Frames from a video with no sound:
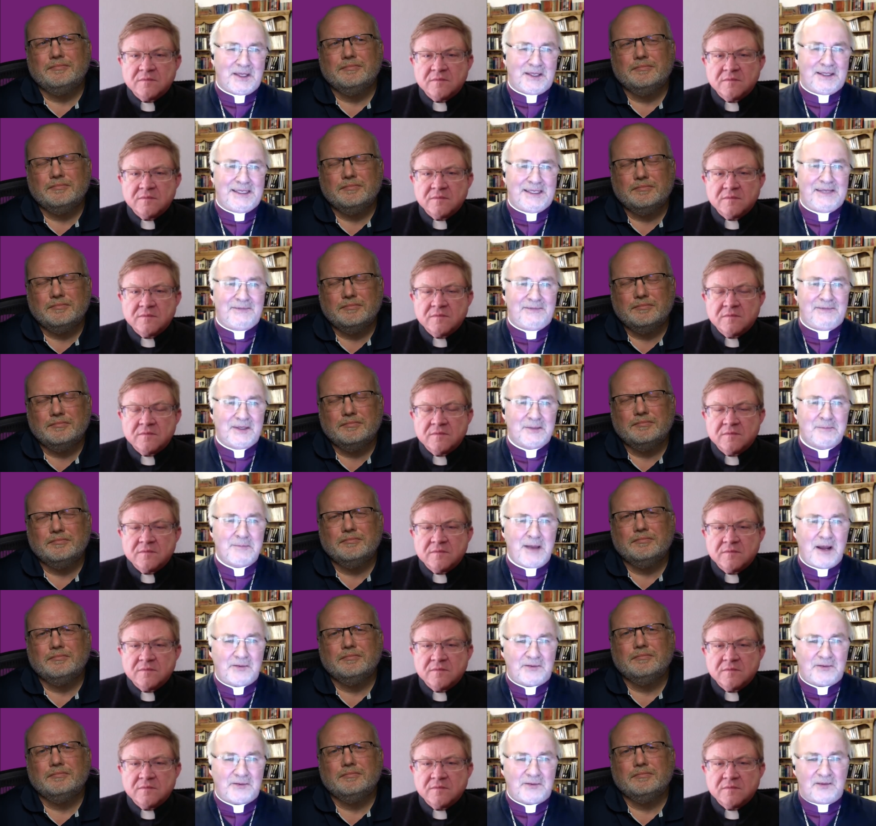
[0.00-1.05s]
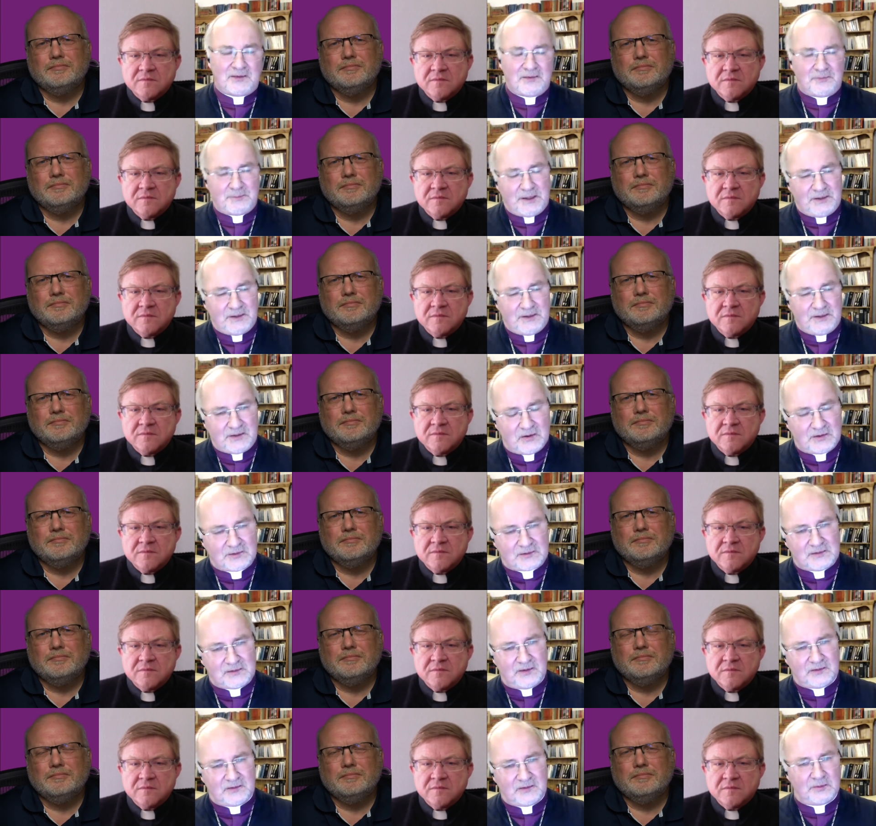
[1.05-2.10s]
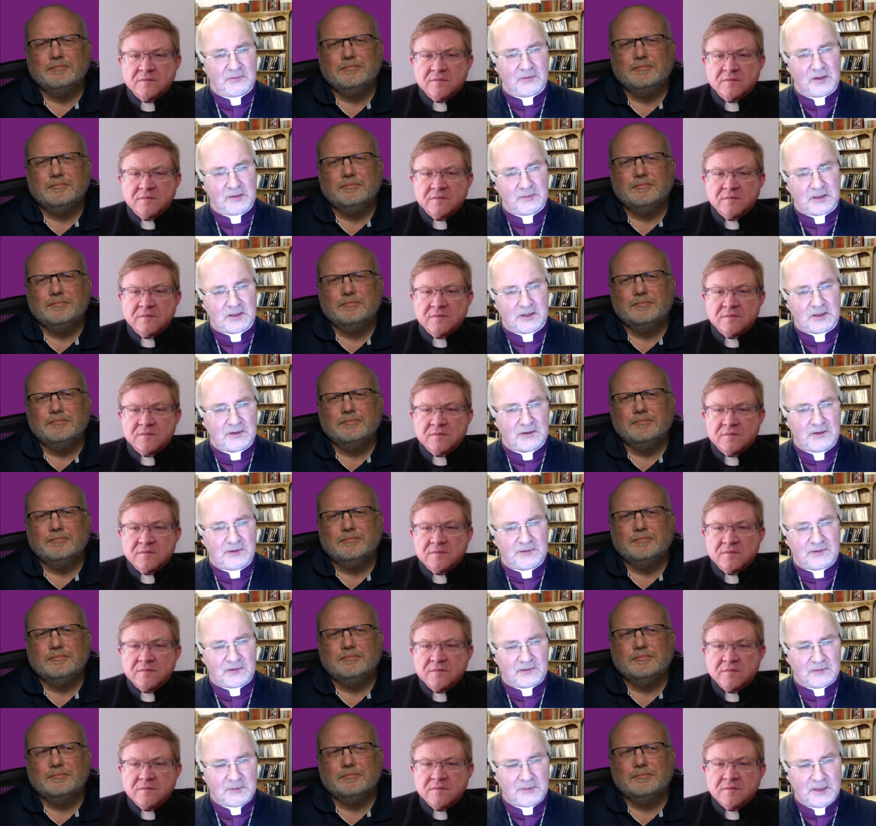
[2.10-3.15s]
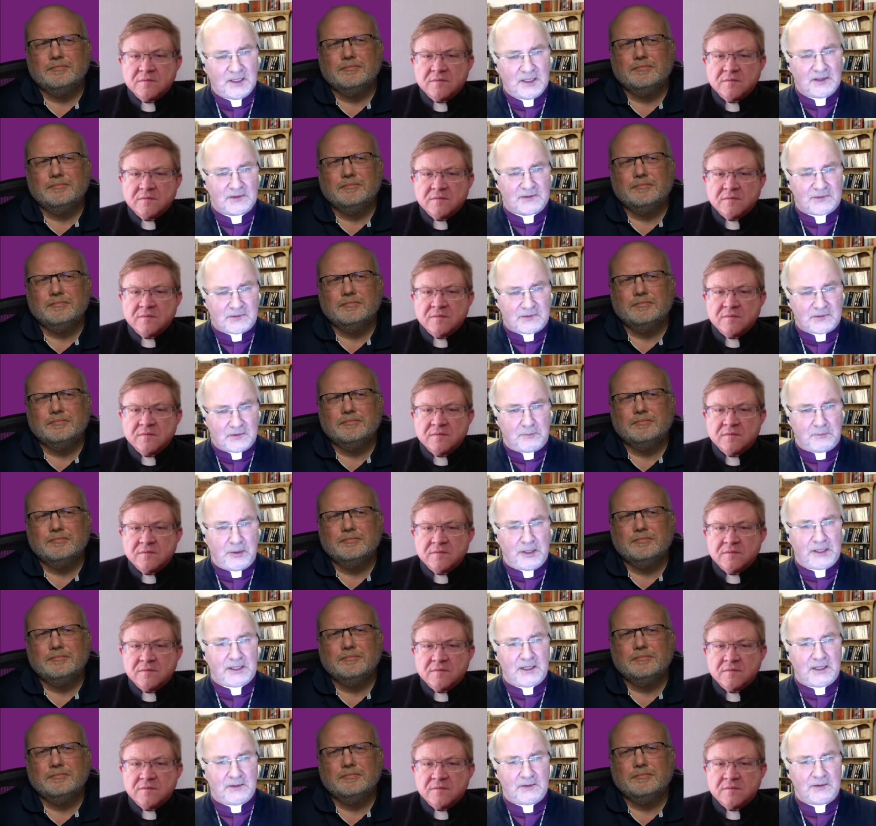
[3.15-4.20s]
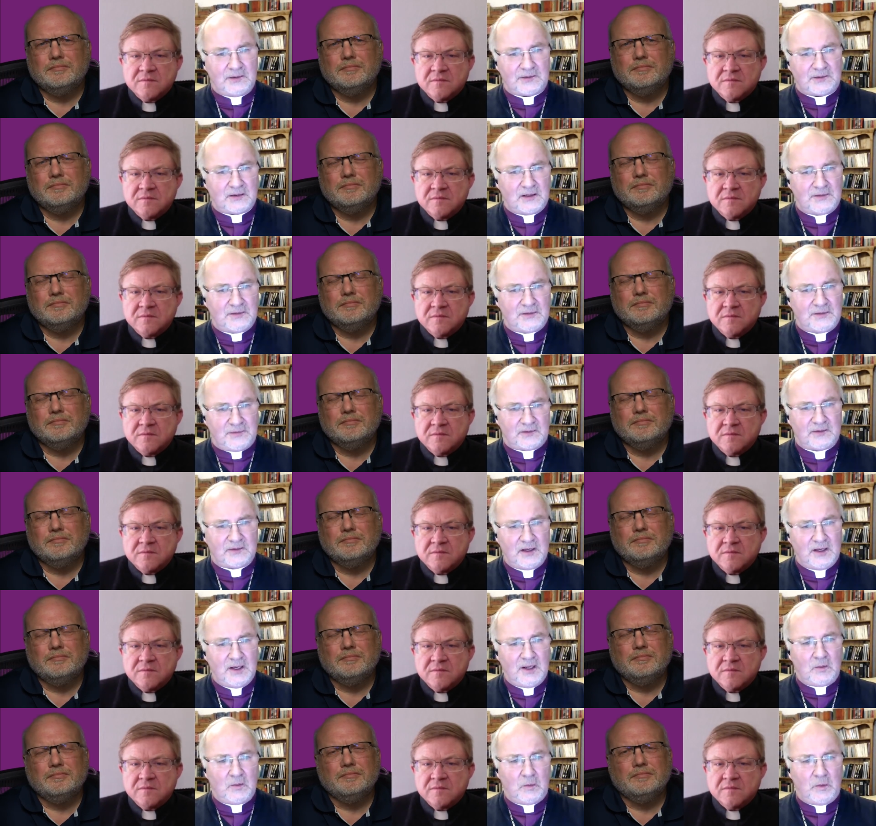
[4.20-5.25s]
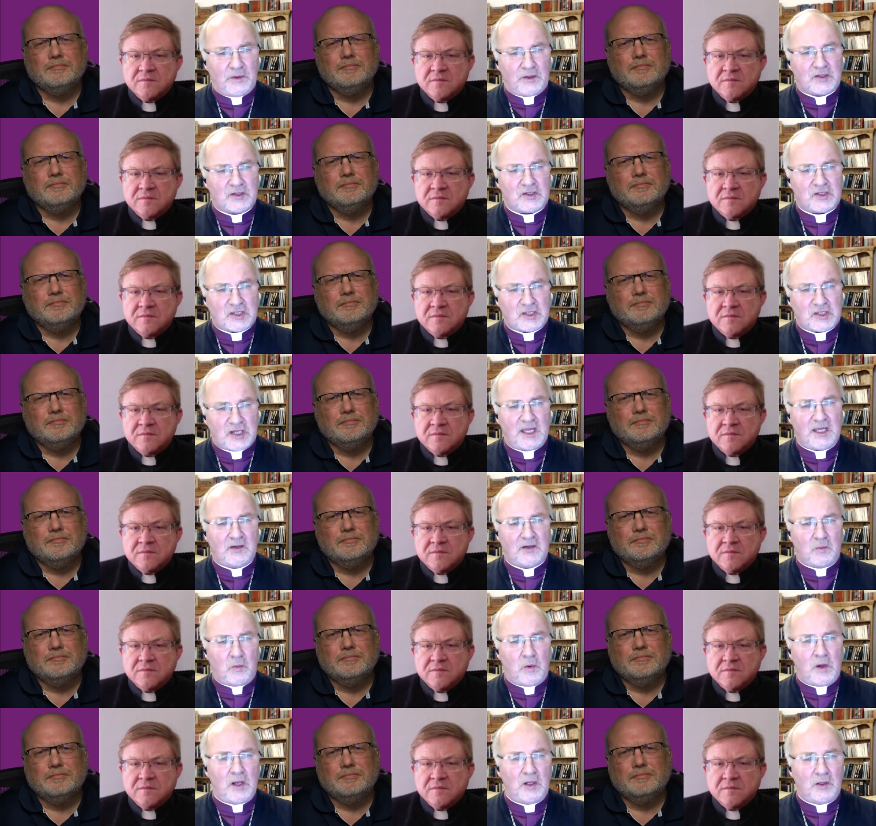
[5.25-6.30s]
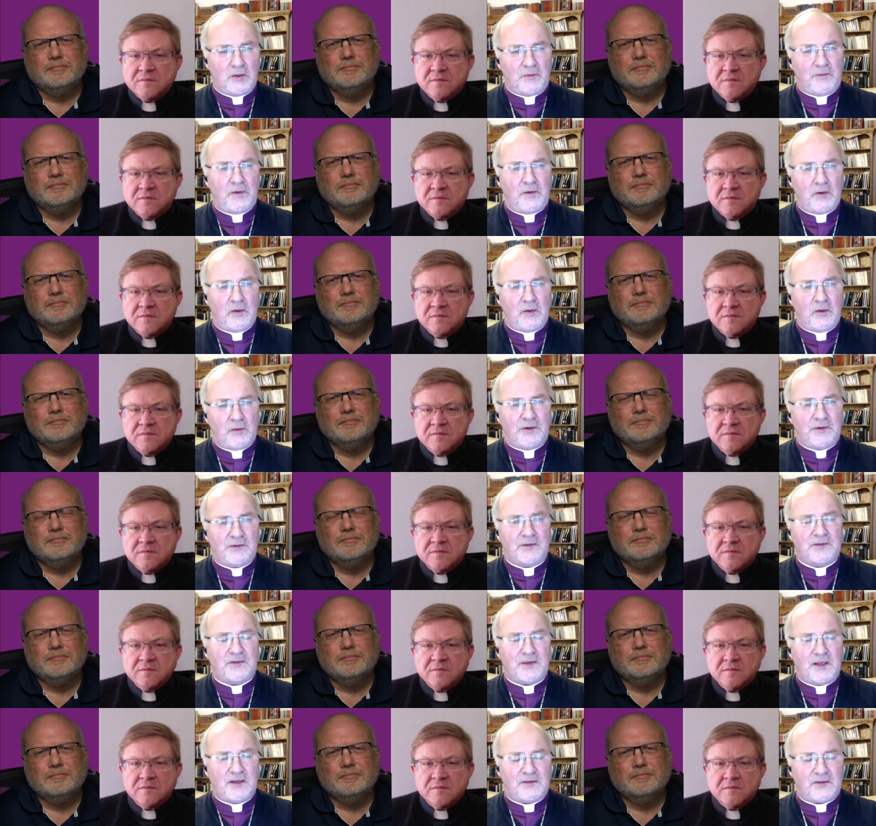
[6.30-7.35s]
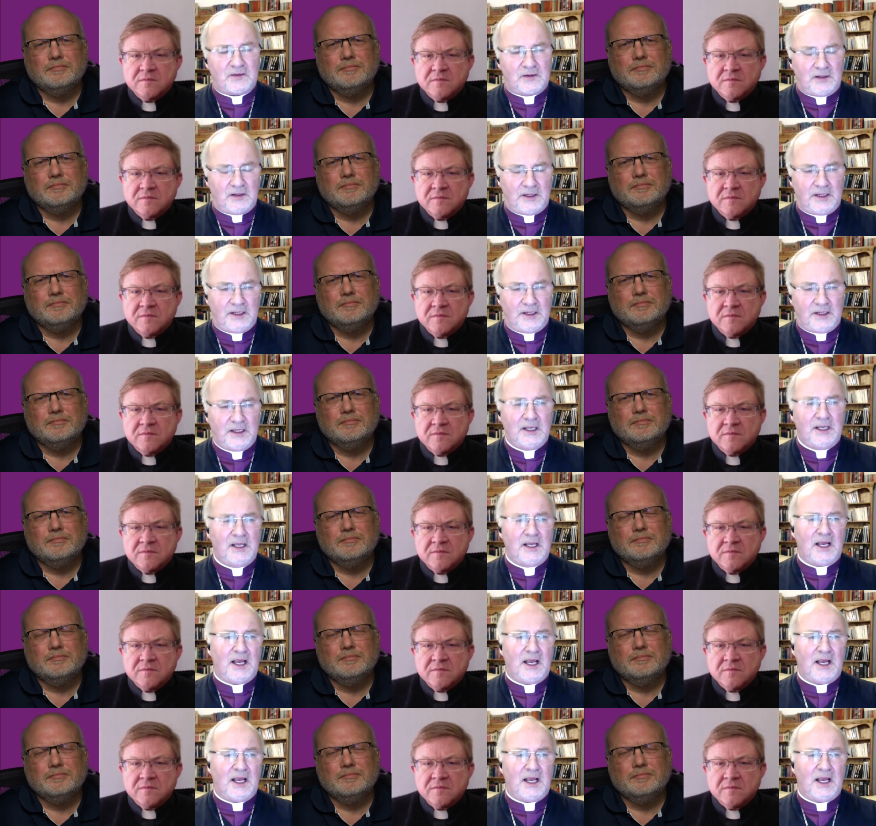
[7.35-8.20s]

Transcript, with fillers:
Speaker 1: leaving the mountains of Pentecostalism and Roman Catholicism still breaking the surface with a shared worldview that is essentially,